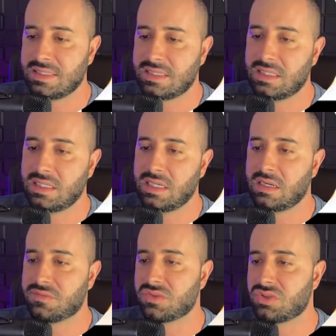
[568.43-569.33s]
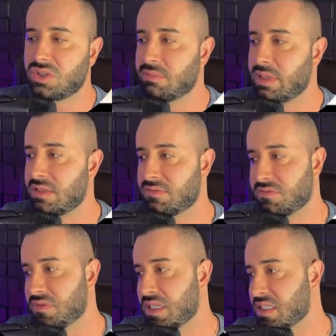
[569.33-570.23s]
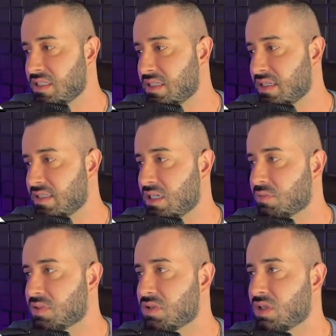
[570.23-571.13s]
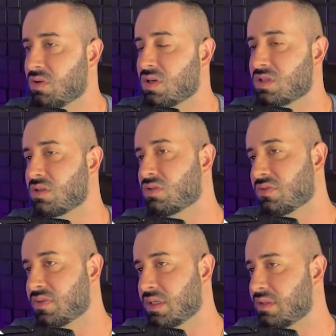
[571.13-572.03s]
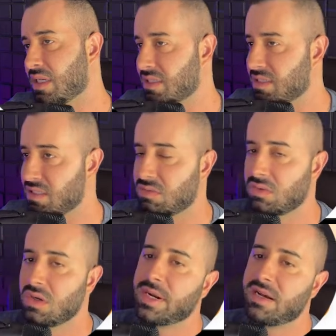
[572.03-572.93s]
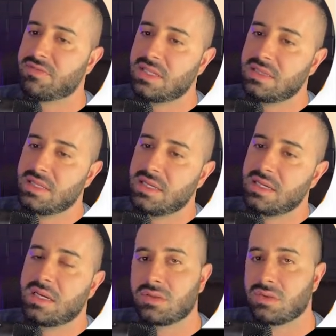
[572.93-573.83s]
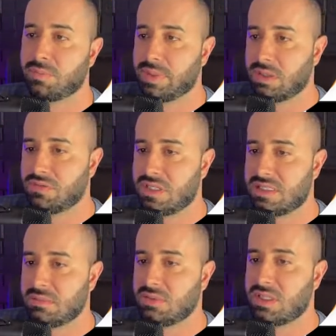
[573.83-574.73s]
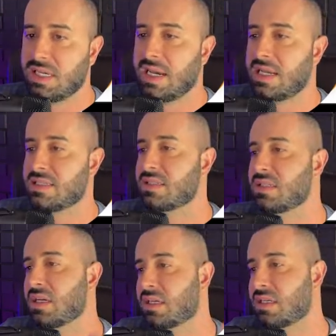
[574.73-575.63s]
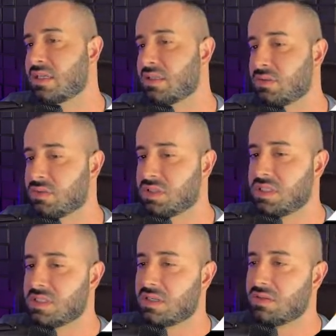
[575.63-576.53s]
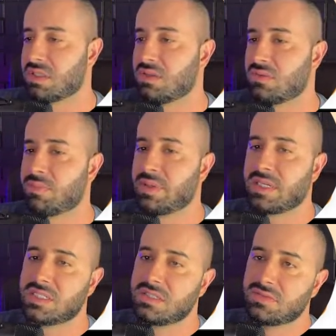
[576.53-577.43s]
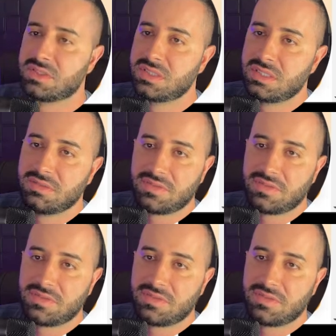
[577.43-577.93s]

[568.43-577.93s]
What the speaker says: well. See if it works for your business. Here I'm talking about selling through Facebook ads, and here using an application that the person orders